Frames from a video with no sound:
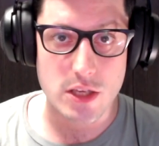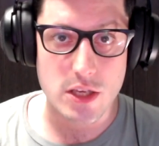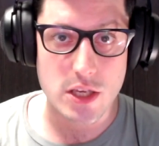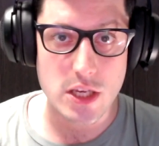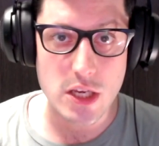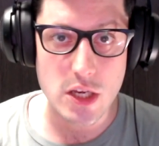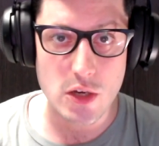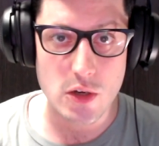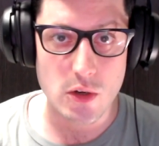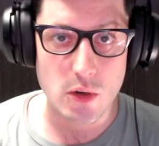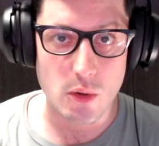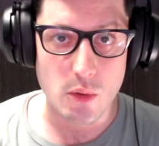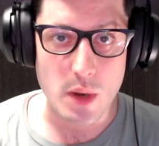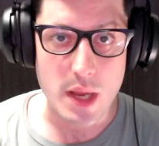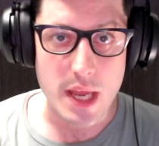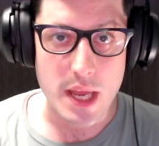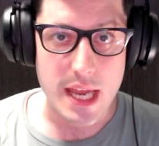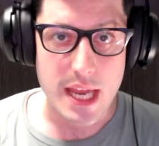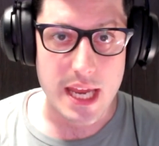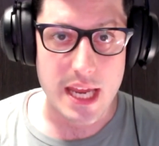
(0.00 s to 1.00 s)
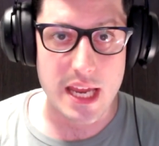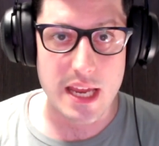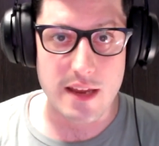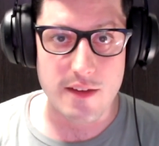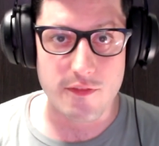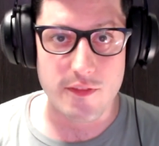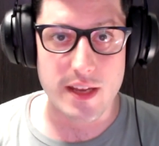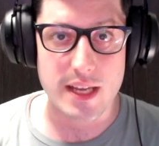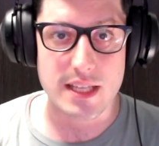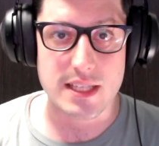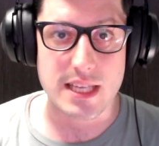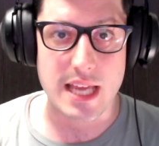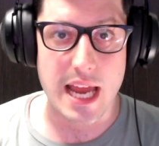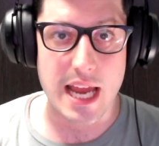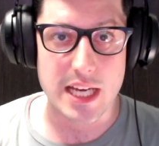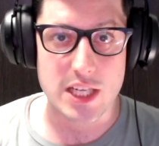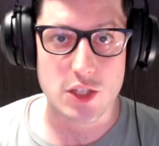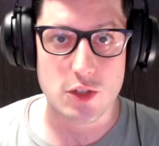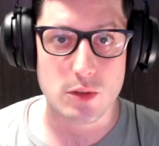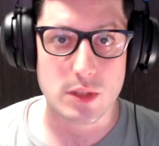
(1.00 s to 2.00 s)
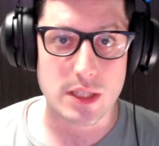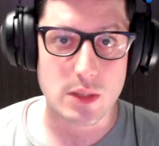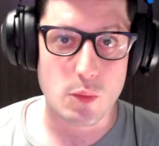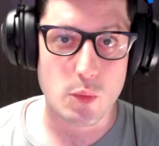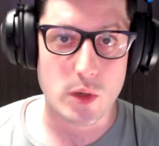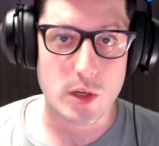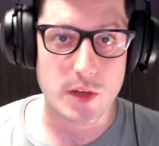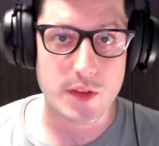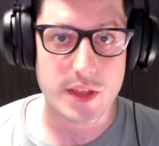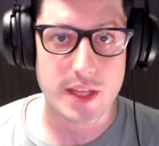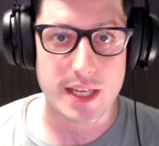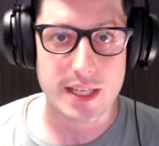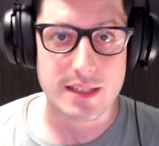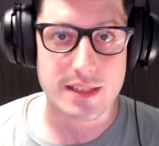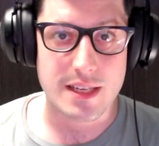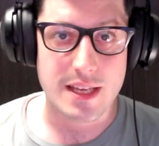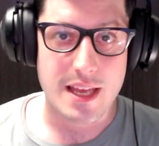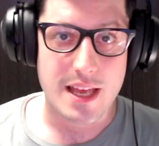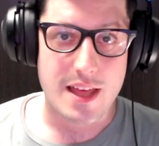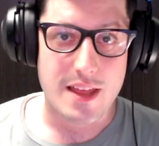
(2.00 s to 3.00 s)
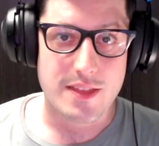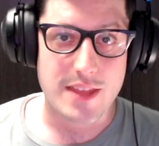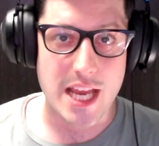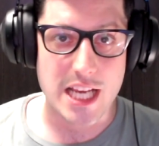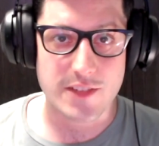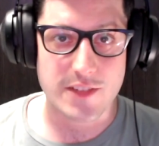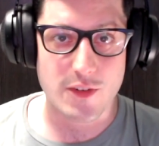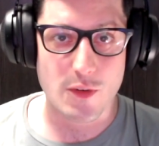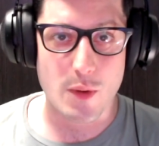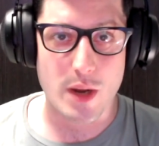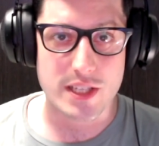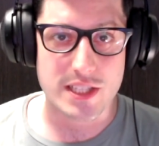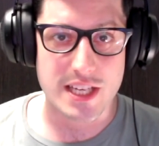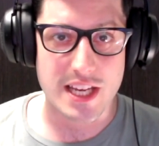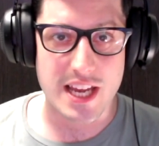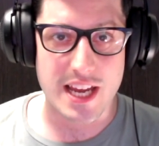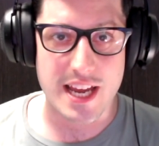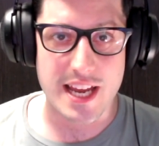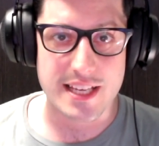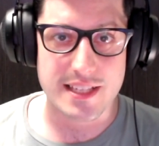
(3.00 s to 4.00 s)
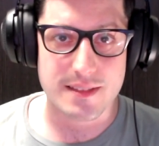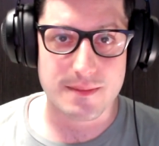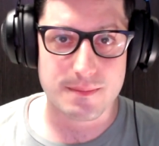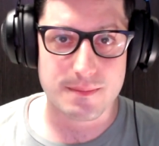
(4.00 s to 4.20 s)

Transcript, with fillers: you if it's actually worth it. Thanks for watching, guys.